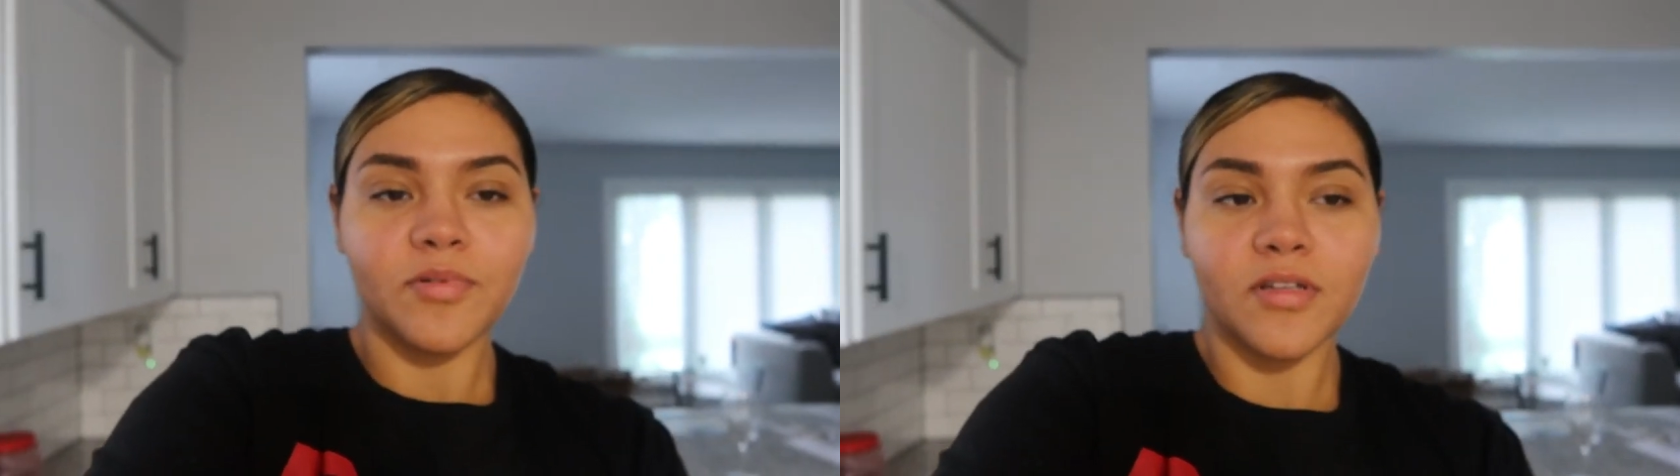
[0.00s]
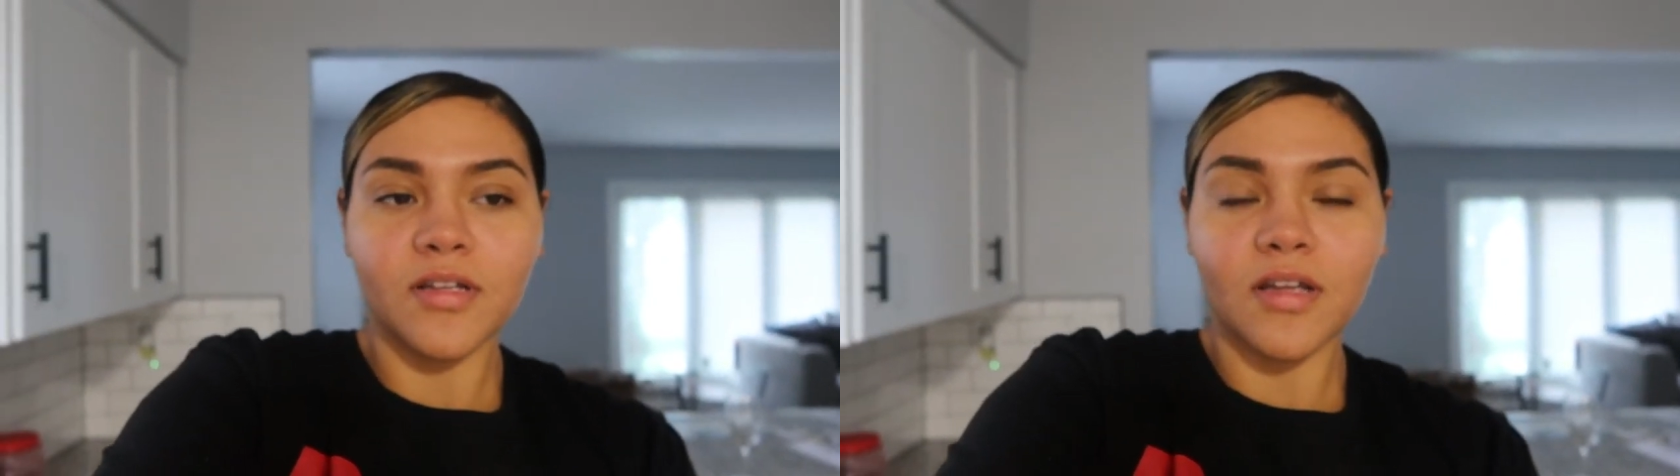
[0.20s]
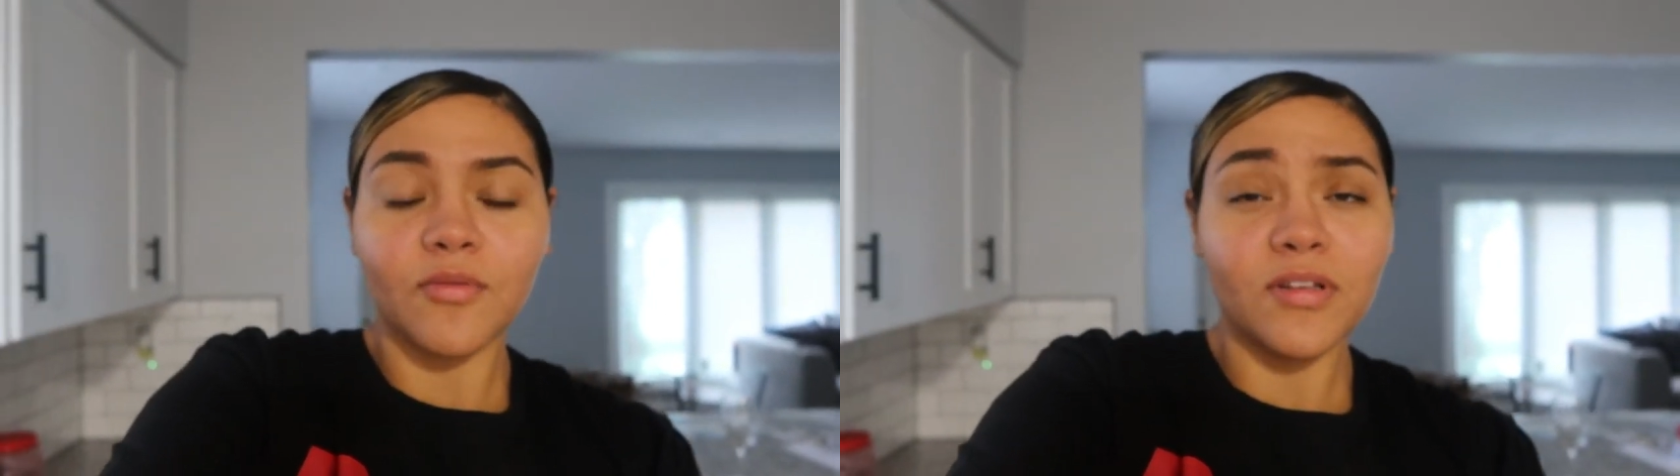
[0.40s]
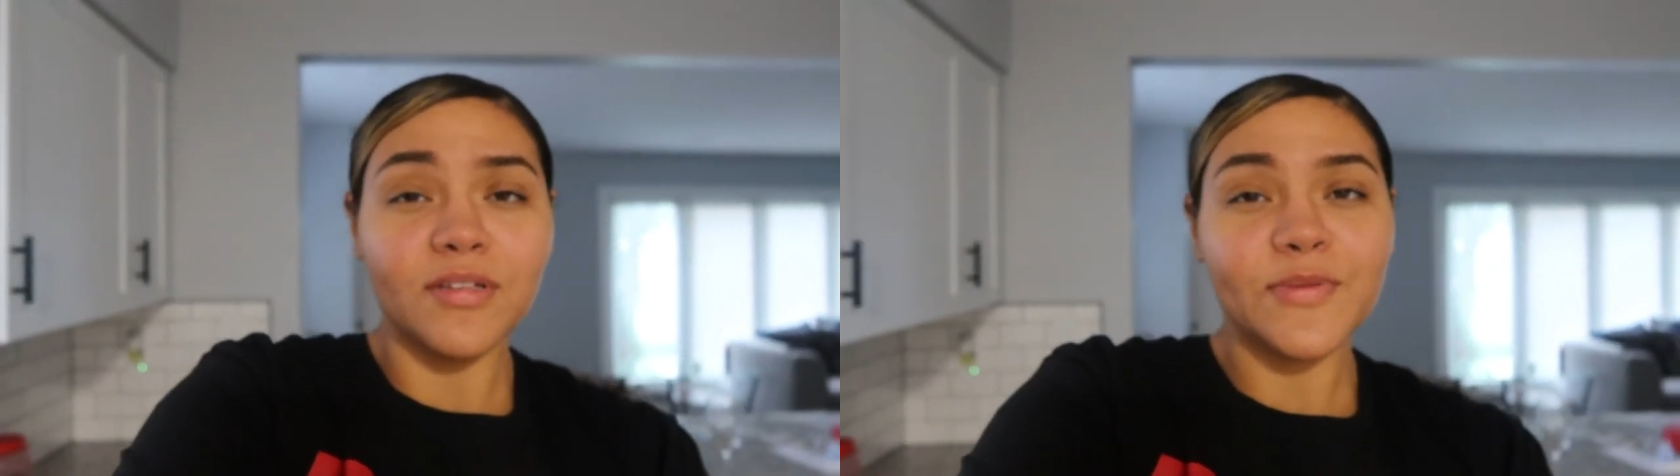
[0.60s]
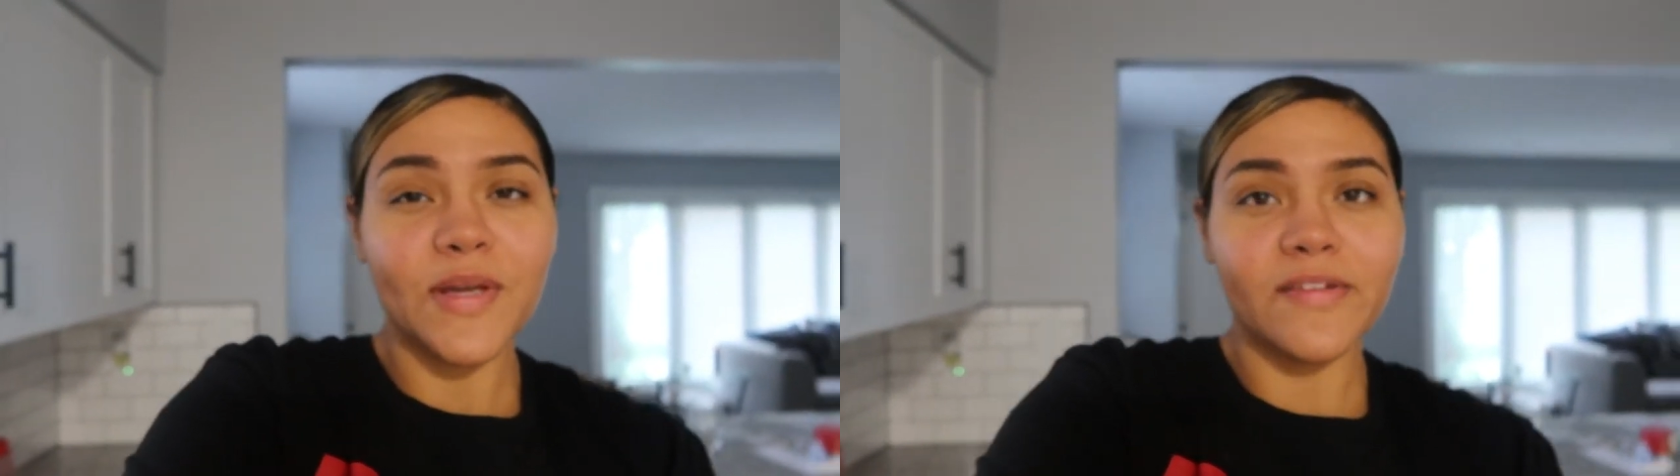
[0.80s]
But like, at
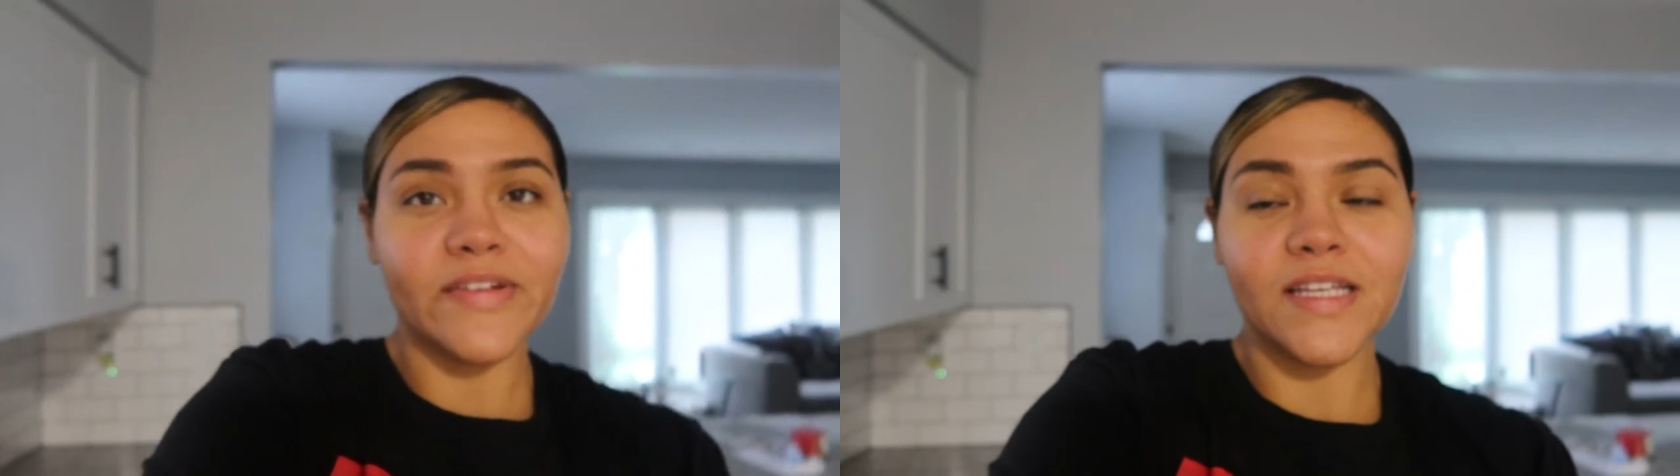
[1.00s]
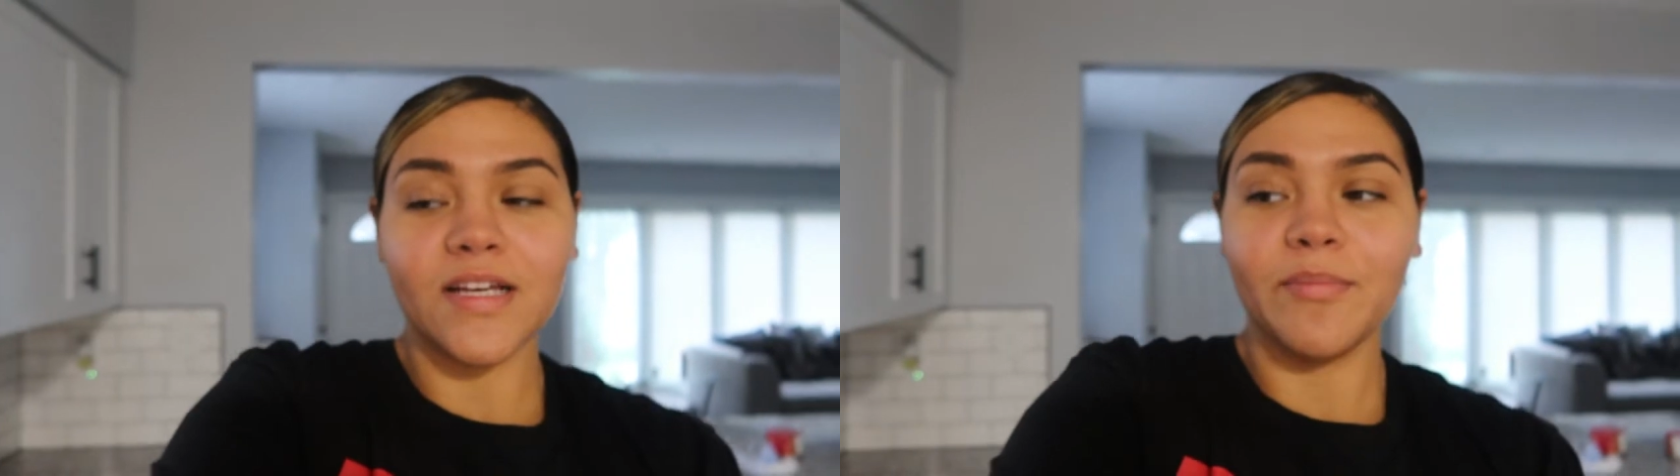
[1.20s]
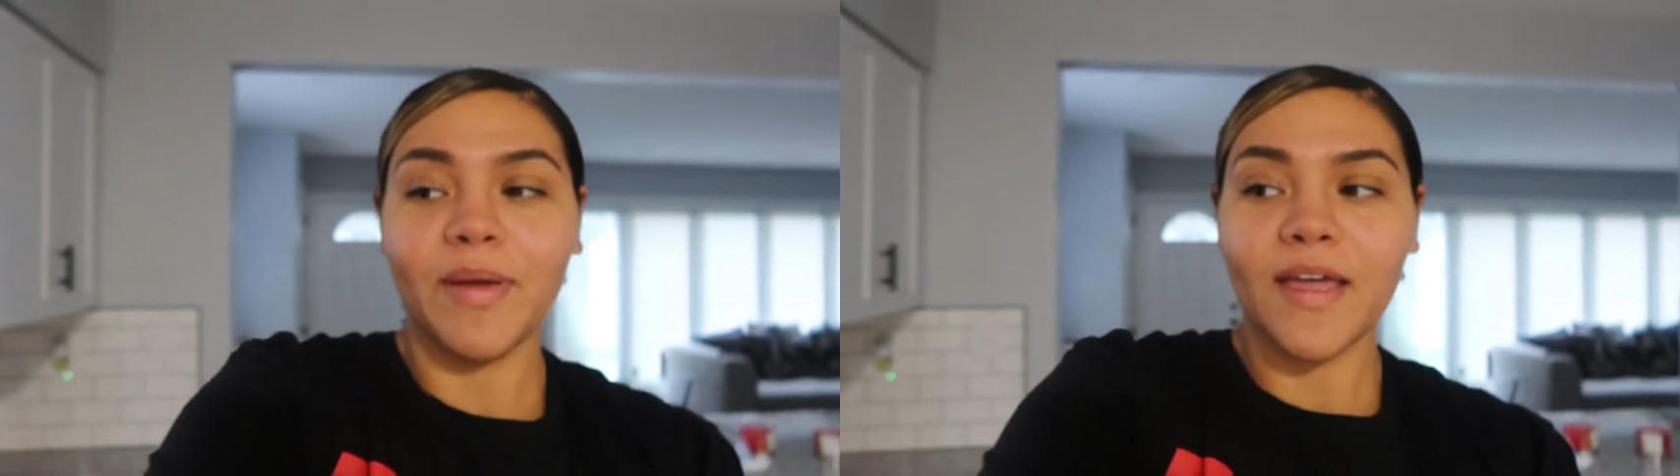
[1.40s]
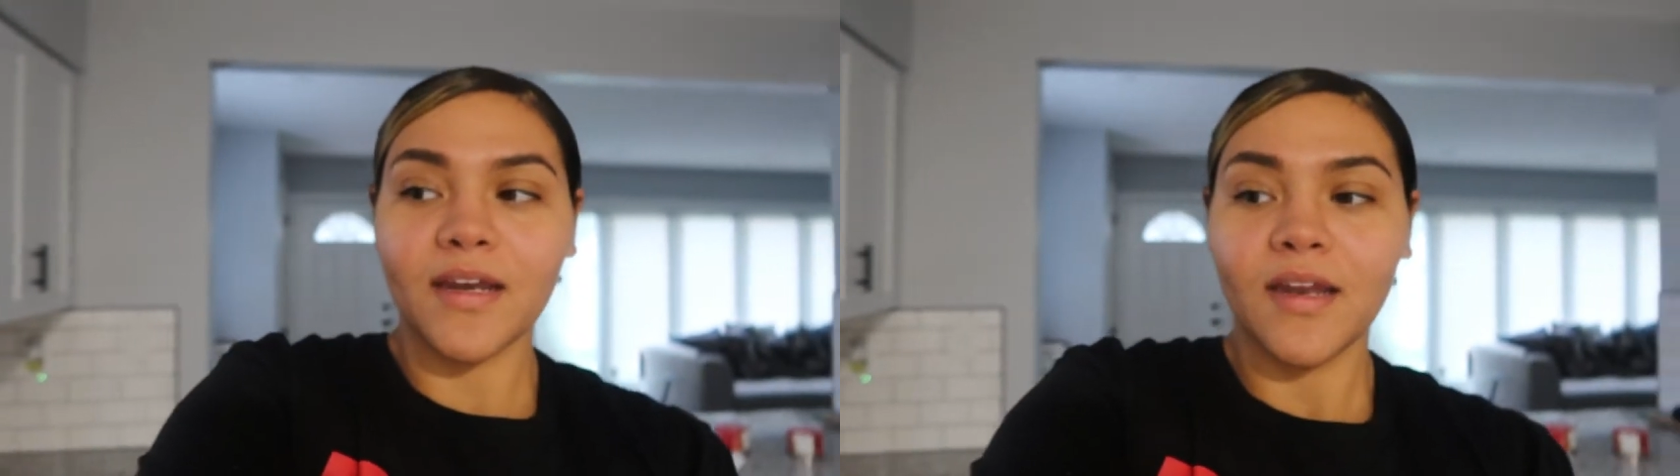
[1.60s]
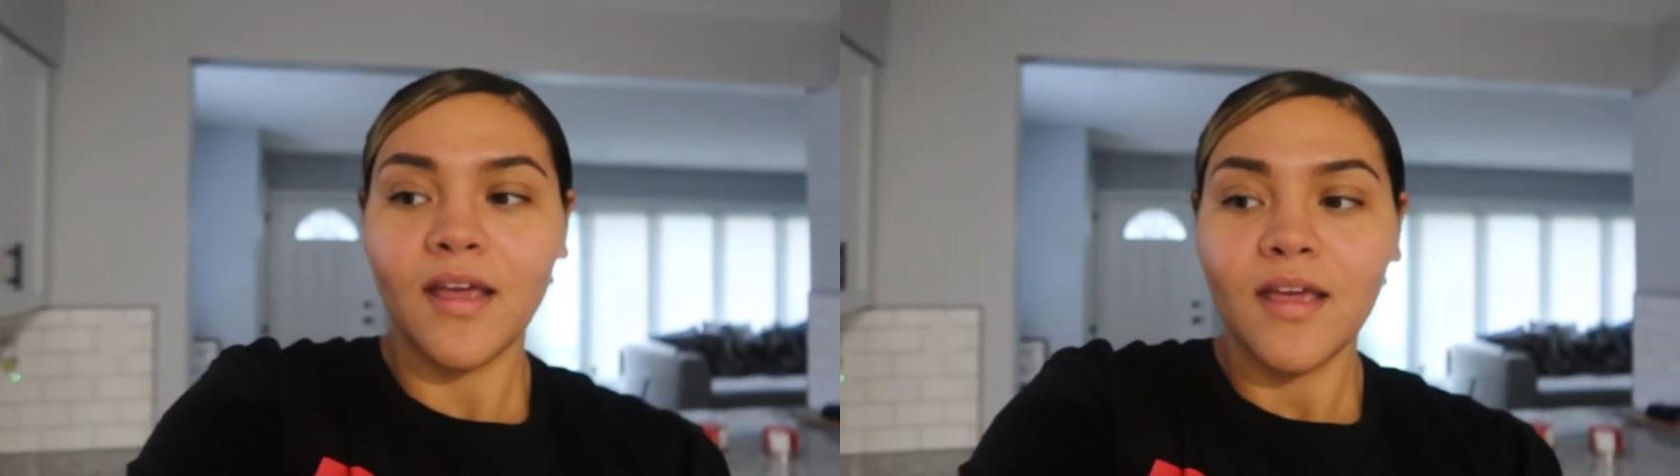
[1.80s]
least we got everything
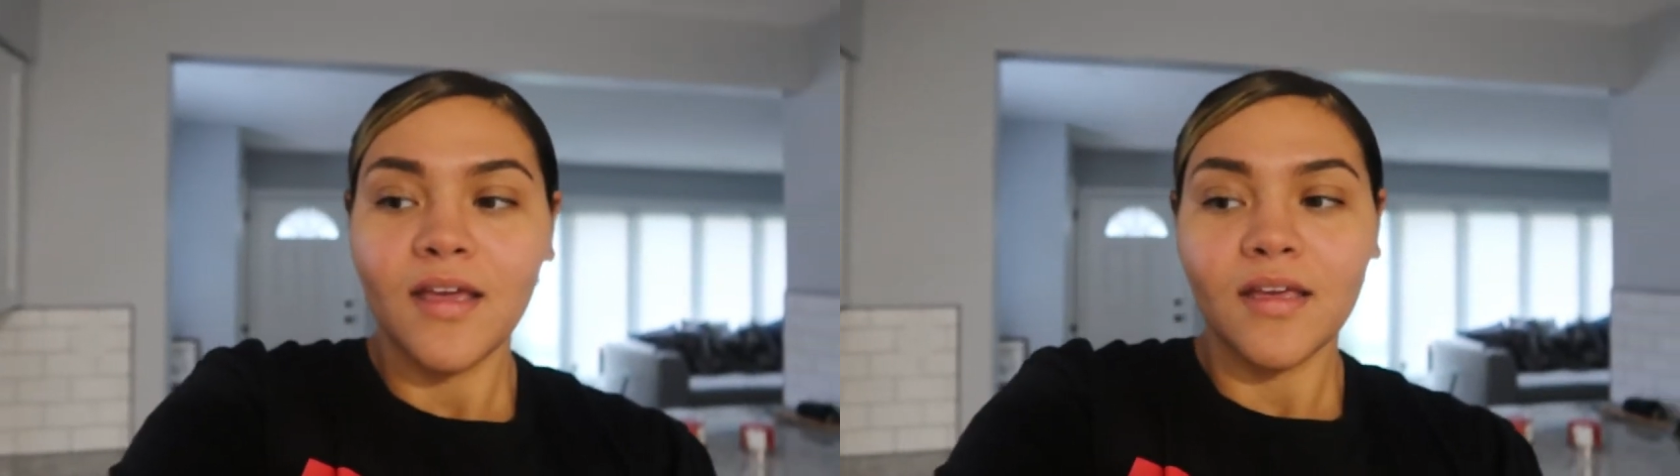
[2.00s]
unpacked